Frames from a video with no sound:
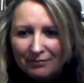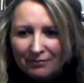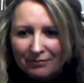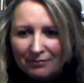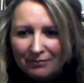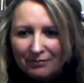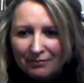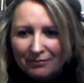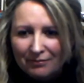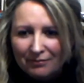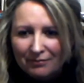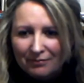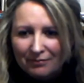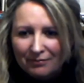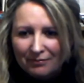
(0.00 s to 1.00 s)
you very much for
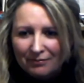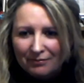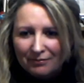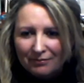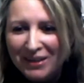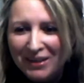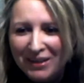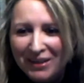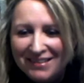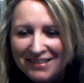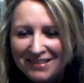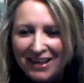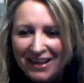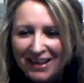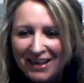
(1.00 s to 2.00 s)
having me on here tonight.